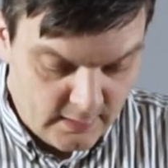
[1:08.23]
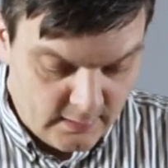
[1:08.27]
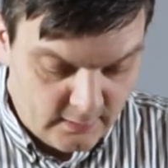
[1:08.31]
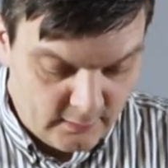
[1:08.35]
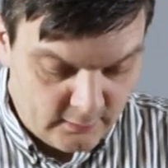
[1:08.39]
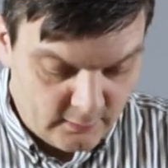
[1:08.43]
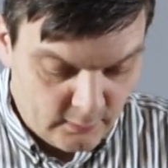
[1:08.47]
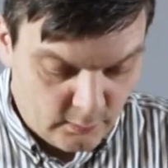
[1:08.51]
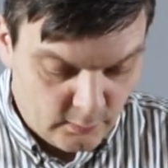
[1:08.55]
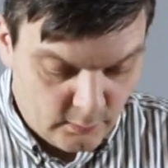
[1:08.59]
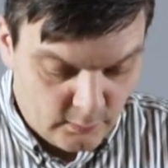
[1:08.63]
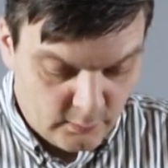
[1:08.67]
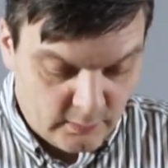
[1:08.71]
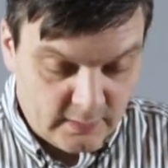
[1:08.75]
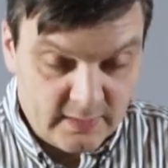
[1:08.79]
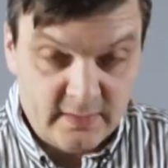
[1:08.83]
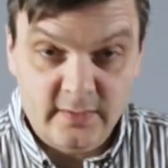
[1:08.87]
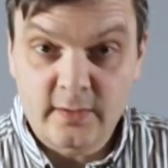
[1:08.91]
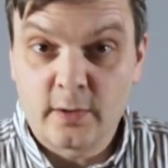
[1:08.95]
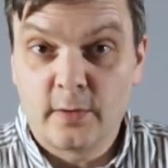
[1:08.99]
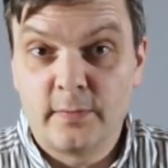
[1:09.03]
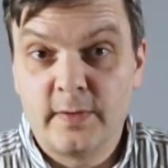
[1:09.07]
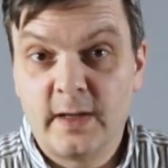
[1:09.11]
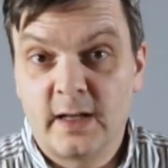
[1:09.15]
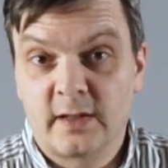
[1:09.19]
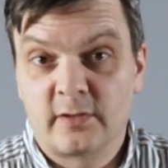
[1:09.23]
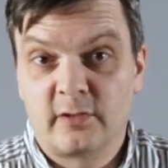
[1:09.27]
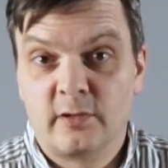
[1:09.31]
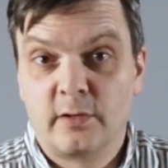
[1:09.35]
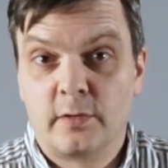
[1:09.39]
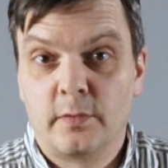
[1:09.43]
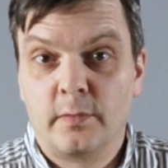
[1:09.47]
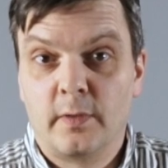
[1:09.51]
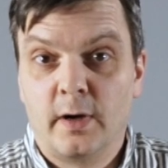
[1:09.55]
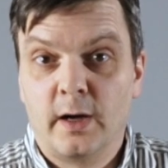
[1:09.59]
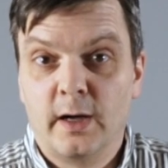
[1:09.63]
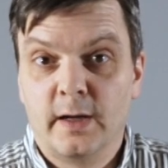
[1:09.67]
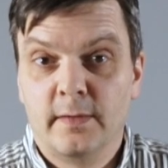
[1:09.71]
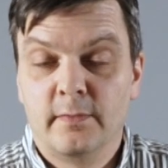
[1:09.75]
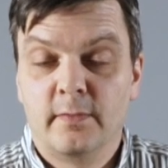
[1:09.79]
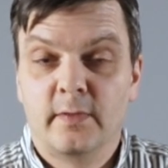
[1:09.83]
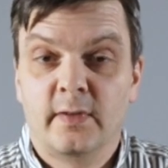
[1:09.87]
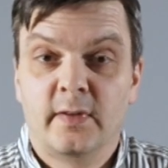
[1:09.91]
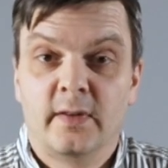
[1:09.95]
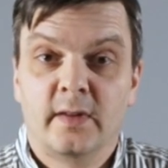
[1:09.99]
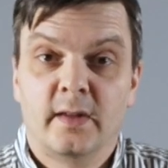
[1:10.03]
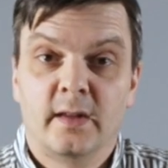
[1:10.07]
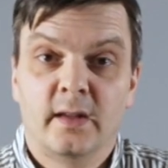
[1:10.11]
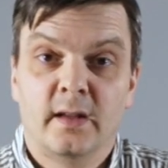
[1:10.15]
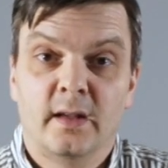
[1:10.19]
So this coffee actually arrived
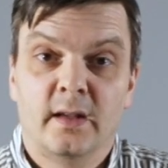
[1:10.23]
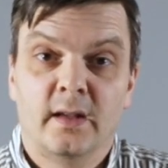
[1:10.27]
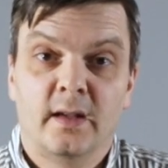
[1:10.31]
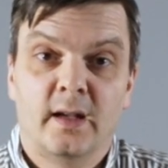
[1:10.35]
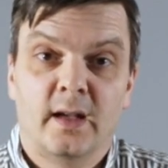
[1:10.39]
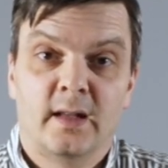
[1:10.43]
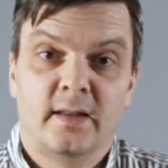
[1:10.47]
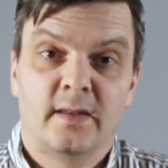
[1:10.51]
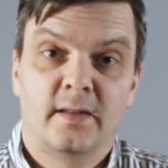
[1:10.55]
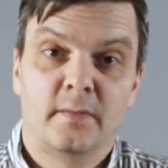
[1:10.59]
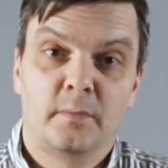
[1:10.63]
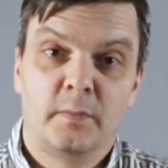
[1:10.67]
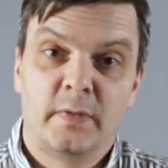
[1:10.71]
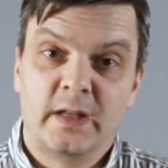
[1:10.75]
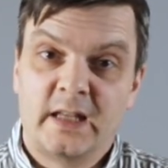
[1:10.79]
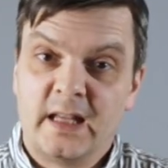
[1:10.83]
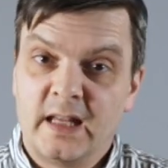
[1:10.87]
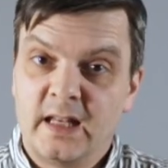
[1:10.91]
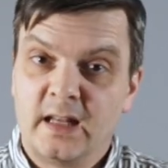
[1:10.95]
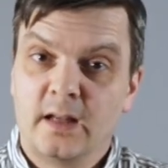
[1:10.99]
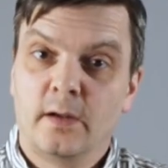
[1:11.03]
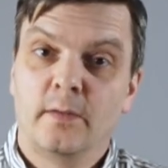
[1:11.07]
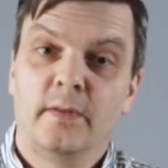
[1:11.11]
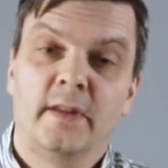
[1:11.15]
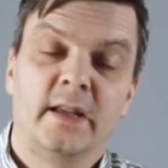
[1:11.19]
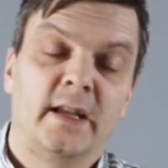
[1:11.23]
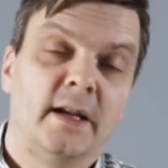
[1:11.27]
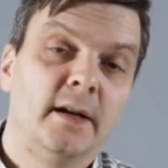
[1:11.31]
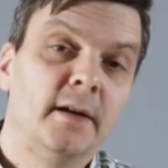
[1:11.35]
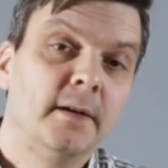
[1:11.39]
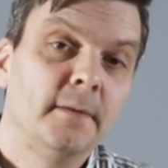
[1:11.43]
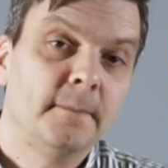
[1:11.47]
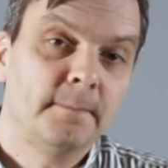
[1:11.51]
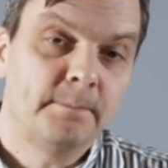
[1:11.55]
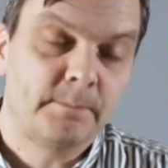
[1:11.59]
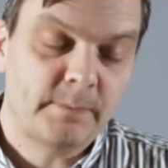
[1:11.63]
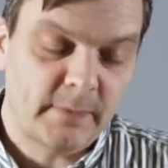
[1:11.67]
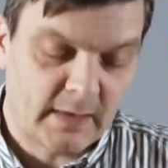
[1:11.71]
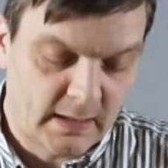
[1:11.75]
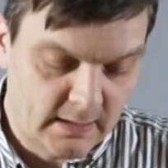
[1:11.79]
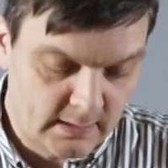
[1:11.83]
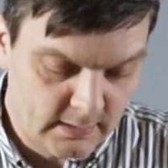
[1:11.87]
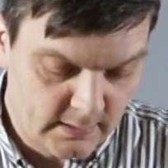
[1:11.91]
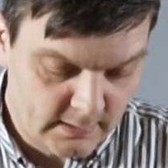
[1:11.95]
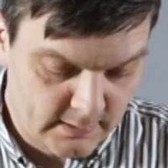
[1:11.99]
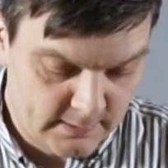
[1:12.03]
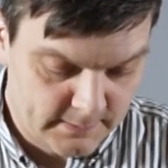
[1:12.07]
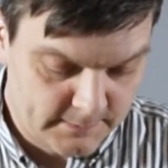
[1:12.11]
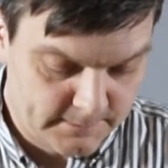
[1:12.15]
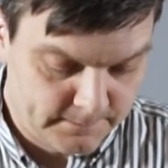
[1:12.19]
at the beginning of the year,
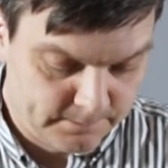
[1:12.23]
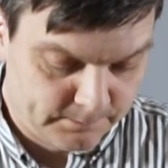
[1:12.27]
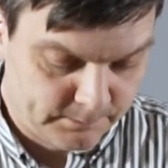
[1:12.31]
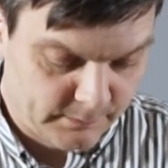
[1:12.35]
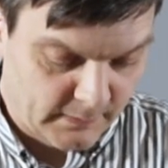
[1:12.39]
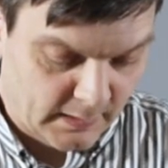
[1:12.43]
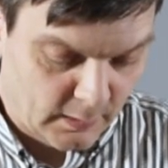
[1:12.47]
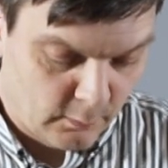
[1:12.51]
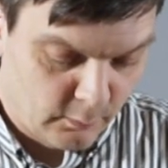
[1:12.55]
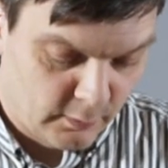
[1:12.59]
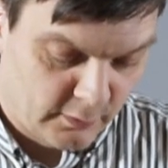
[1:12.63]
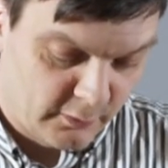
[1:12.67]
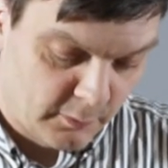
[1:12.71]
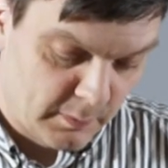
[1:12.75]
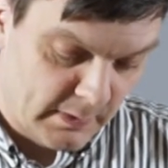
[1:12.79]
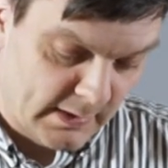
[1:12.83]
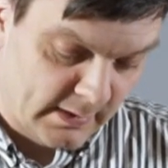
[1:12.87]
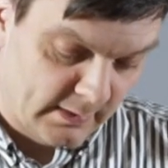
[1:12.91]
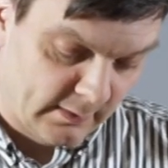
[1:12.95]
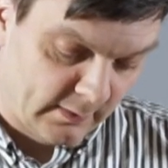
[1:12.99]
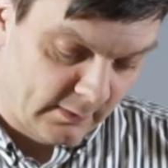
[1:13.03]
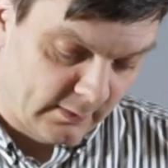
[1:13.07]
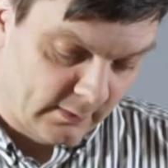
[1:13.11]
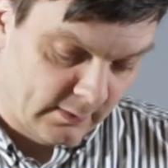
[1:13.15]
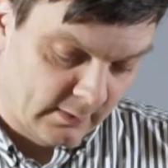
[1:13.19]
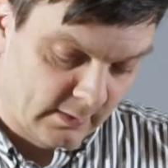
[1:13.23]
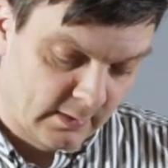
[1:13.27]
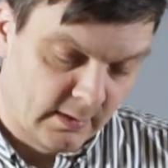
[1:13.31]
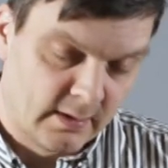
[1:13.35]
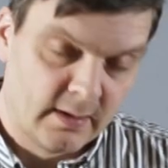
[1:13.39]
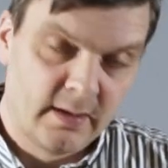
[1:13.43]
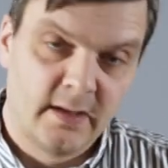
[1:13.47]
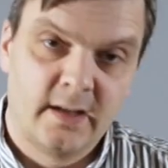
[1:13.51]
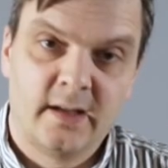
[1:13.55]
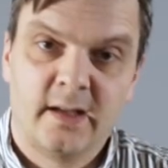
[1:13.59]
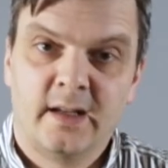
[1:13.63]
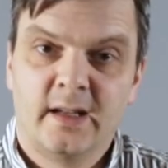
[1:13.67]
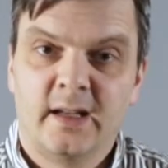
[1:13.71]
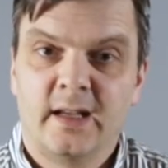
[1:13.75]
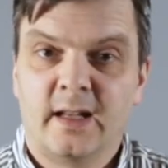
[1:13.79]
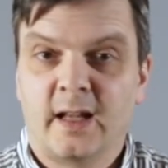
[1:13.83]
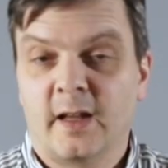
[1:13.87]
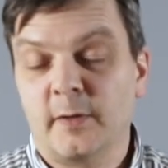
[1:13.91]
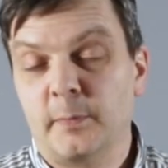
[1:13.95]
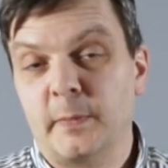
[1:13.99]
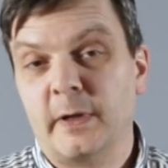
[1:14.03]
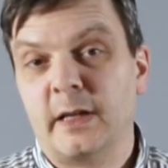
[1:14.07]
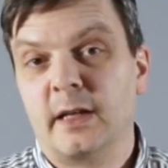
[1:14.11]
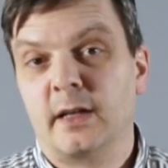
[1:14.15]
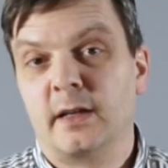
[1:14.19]
which means it
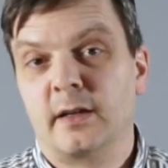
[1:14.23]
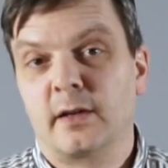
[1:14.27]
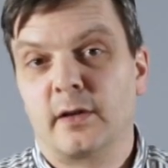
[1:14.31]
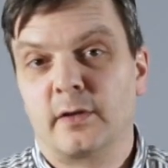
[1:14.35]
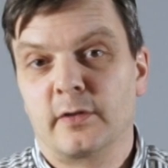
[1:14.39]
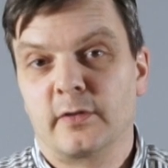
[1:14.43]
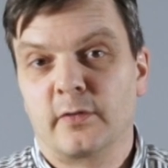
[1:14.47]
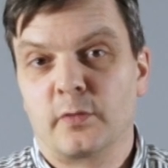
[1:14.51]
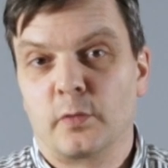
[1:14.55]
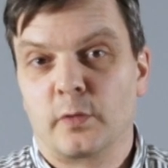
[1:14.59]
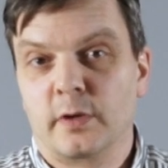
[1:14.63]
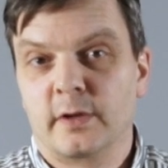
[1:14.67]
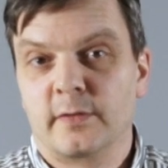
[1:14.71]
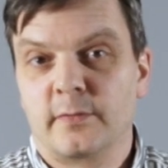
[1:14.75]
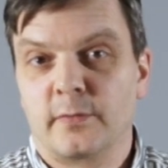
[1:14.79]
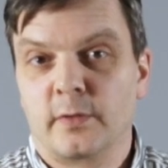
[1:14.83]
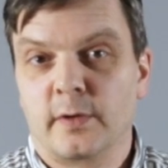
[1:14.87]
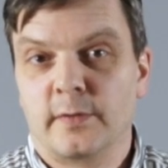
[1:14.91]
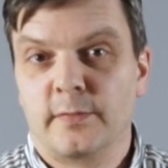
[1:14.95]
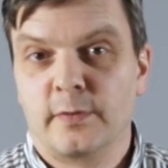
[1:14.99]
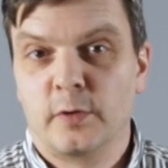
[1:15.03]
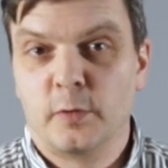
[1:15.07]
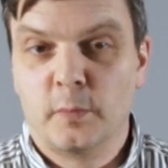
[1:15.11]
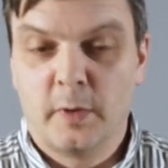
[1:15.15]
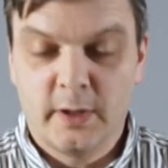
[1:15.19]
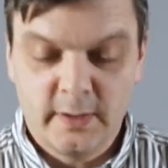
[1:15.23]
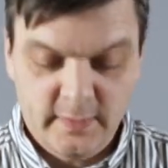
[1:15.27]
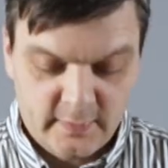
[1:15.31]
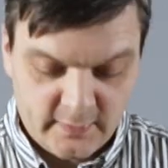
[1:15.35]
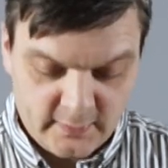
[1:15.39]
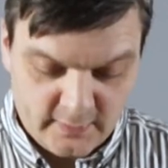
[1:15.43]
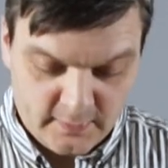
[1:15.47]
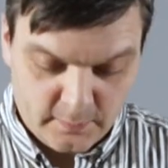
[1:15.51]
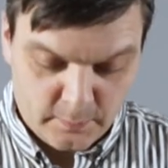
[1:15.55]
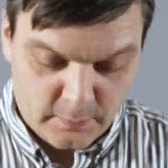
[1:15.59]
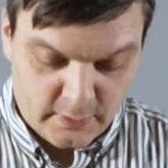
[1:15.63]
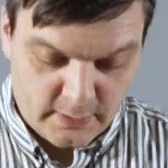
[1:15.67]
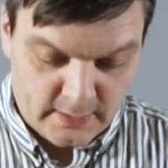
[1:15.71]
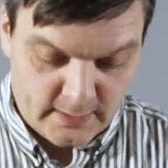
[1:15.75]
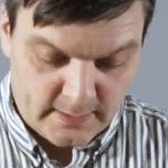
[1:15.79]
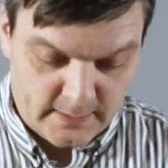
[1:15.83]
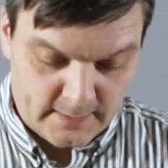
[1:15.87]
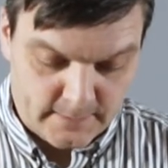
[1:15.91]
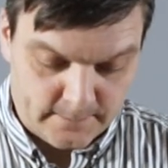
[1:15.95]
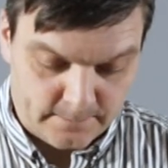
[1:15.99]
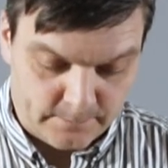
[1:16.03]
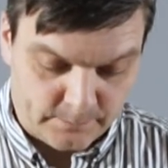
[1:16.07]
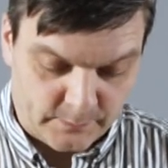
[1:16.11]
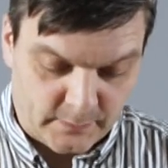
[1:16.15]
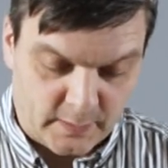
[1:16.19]
has been in our storage for a few months,
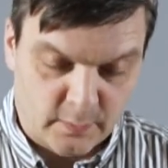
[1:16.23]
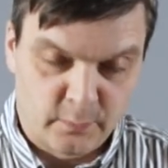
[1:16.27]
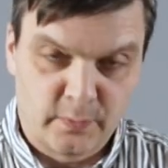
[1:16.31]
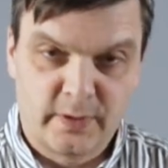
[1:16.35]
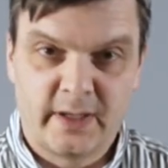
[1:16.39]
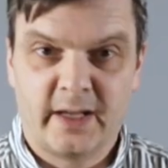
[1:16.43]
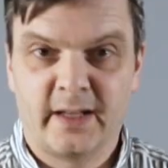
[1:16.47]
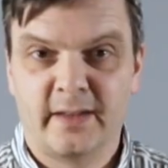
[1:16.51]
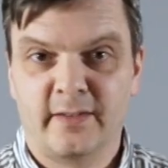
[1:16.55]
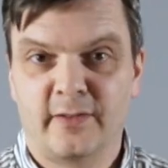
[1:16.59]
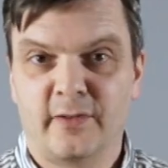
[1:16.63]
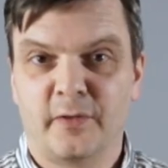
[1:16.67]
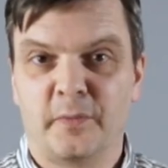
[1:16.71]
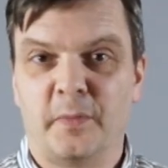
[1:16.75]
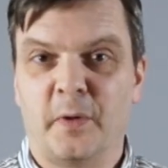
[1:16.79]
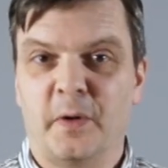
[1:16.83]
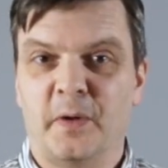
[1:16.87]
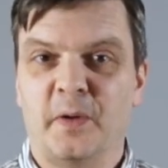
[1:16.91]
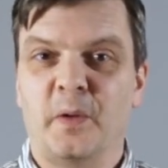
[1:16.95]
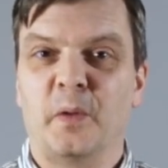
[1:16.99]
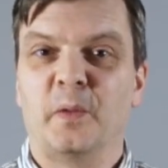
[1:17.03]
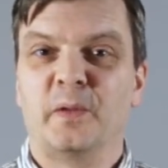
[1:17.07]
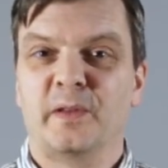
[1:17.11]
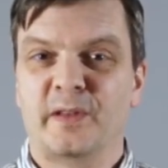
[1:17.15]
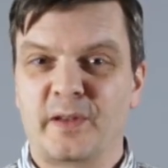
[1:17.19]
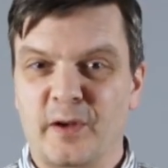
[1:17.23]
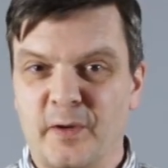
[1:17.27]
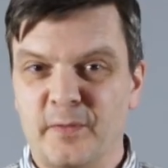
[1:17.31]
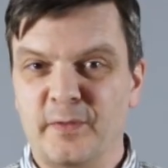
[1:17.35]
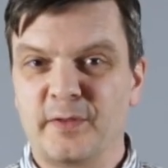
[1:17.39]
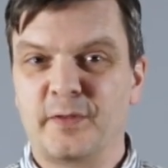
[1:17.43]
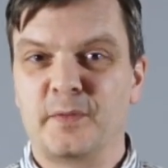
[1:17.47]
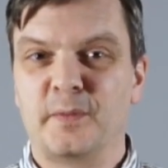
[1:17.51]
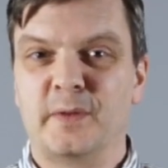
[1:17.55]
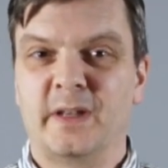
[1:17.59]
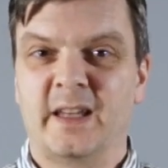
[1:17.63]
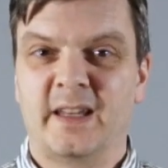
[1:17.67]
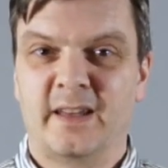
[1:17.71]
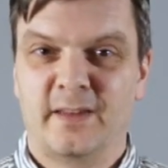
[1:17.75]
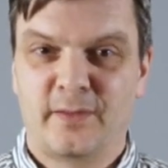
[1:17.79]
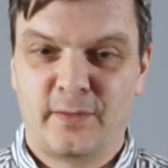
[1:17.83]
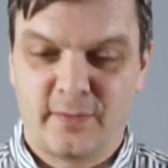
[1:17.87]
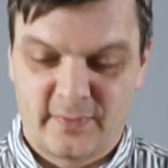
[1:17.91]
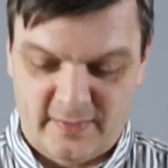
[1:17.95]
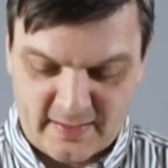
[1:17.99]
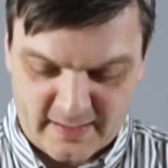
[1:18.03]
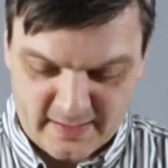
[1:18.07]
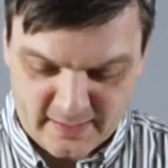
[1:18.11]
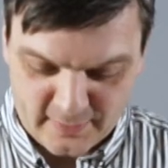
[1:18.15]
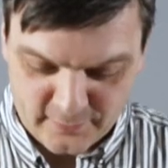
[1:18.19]
but we had some old coffees we needed
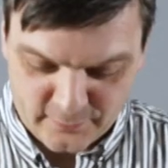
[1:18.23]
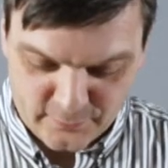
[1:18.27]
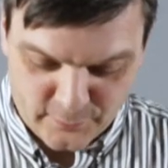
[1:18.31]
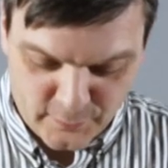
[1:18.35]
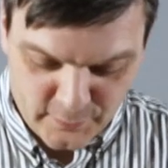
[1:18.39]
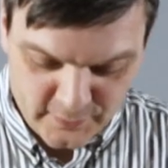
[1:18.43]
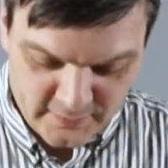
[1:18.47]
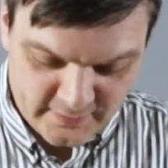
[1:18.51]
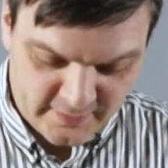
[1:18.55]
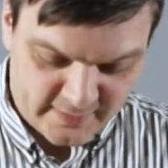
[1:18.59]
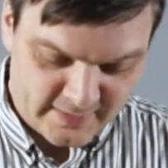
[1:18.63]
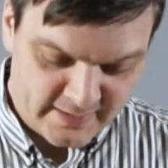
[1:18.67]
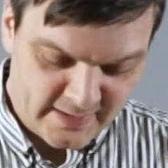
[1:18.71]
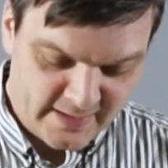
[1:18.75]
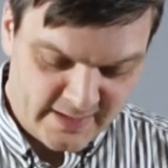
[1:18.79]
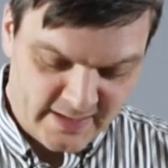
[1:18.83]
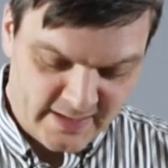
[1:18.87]
to sell out first,